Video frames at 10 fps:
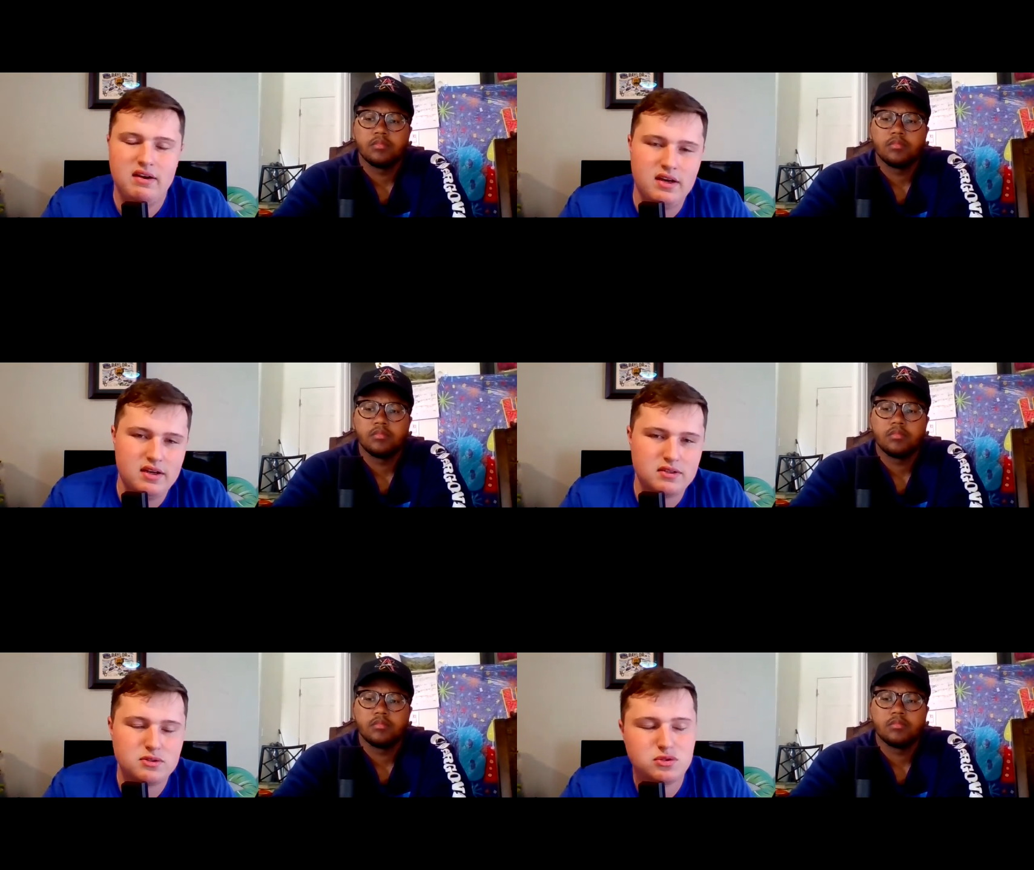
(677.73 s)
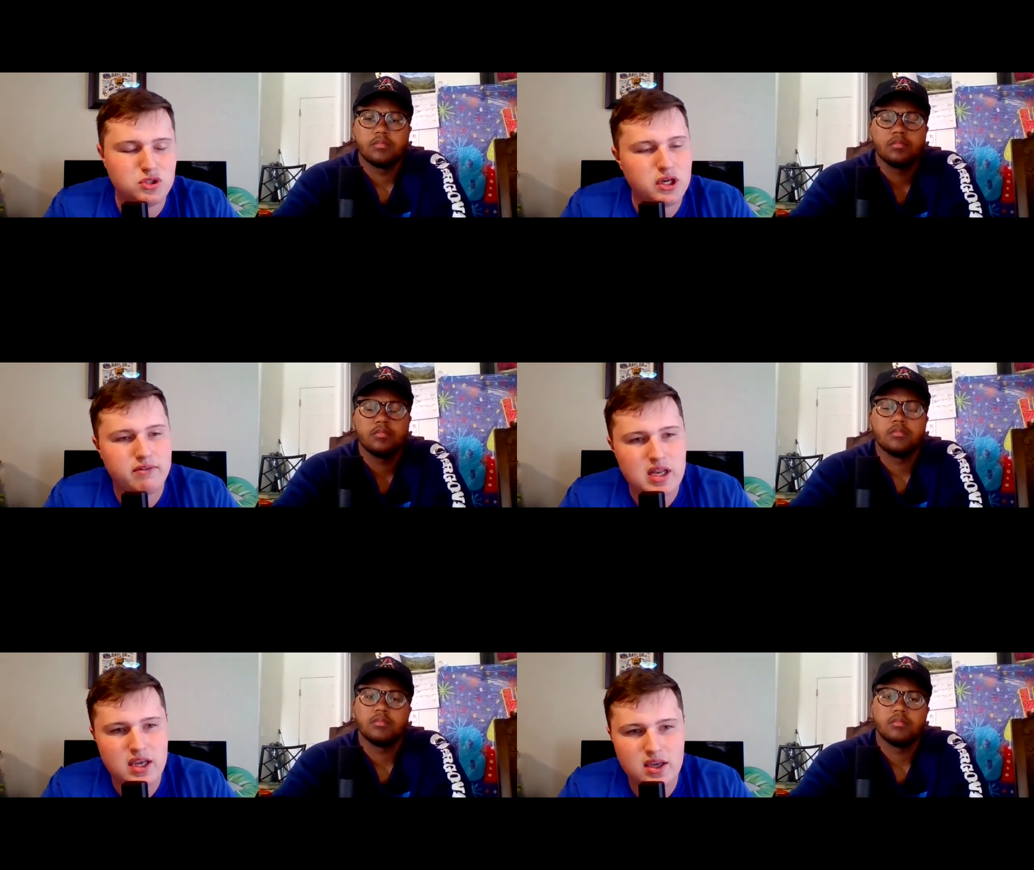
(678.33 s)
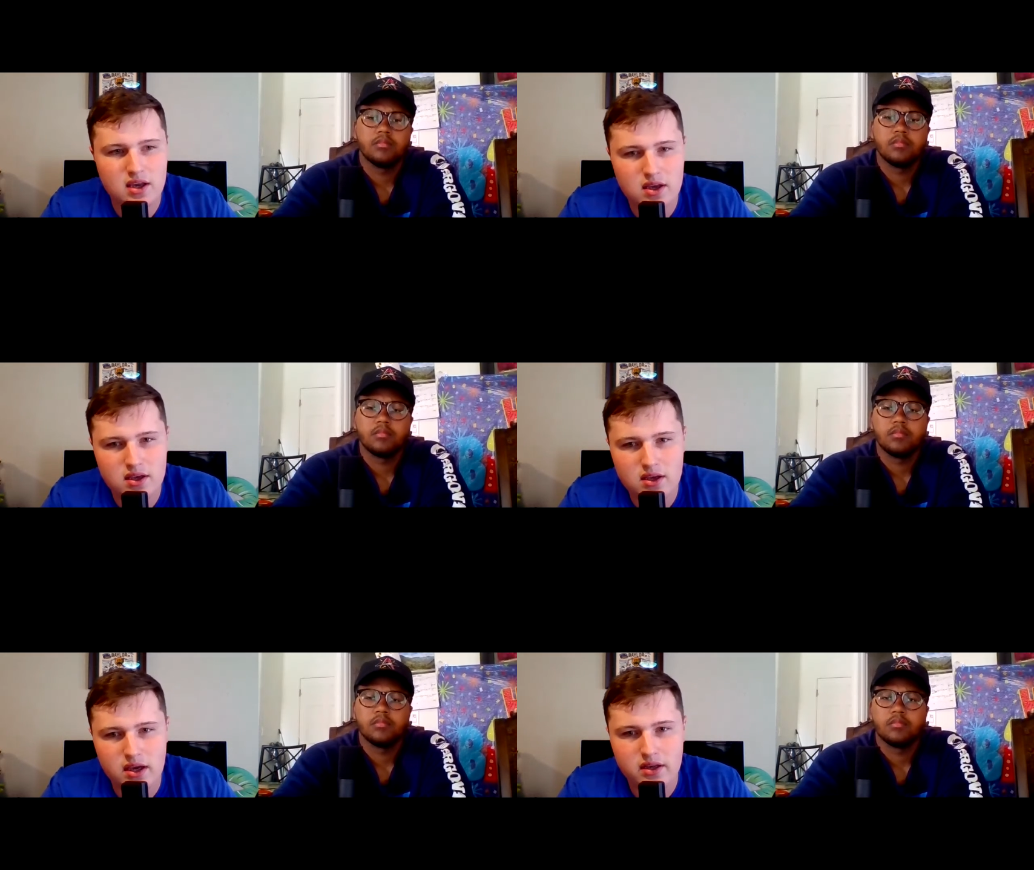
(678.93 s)
Speaker 1: Uh, do you have any
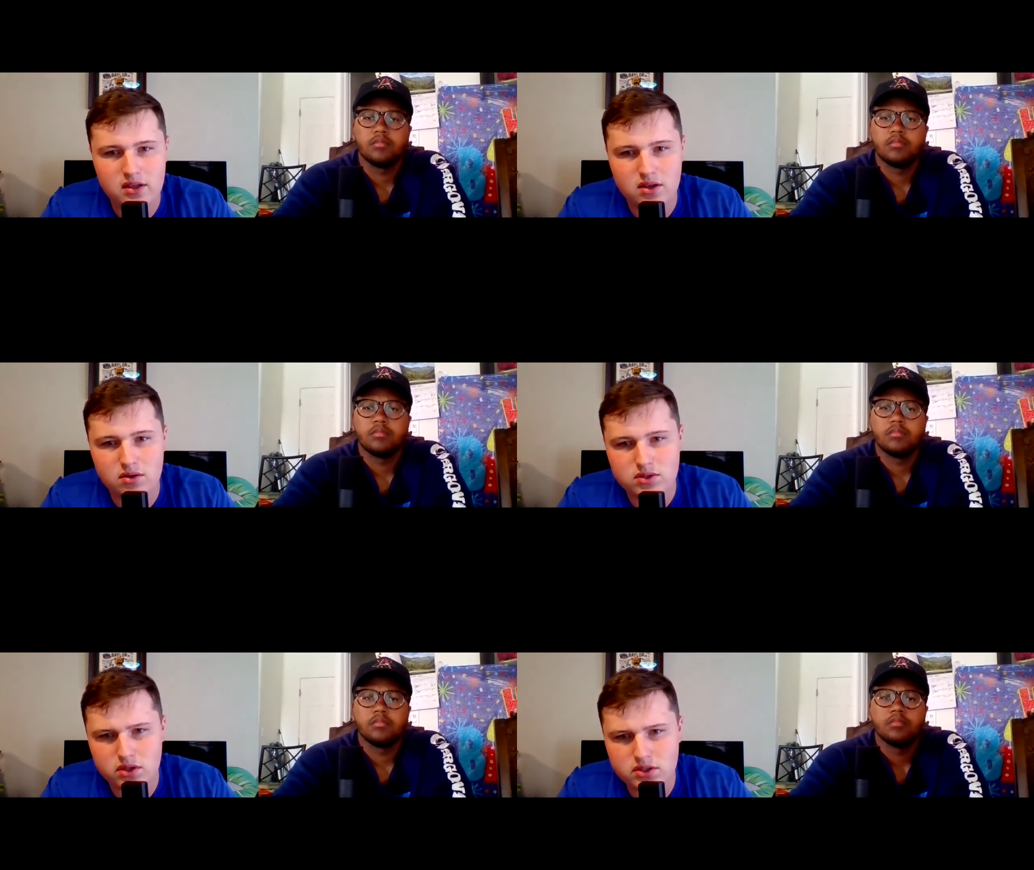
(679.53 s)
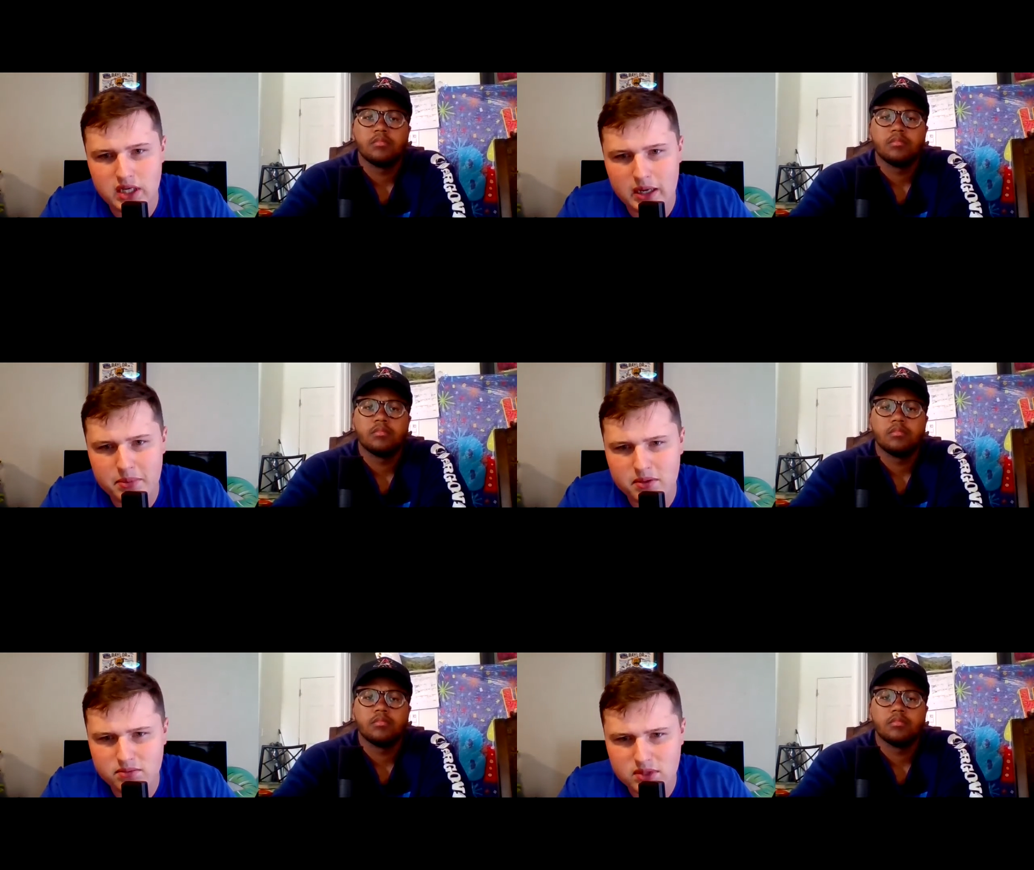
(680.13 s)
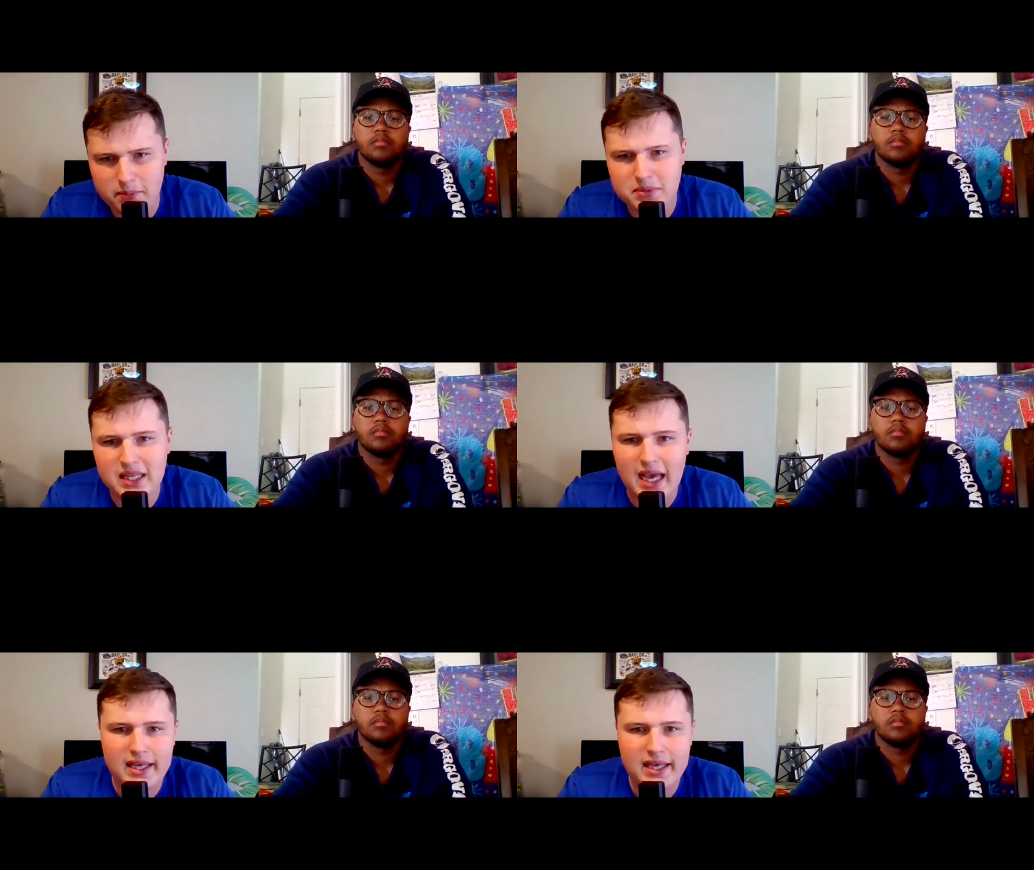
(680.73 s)
uh, any notes or top top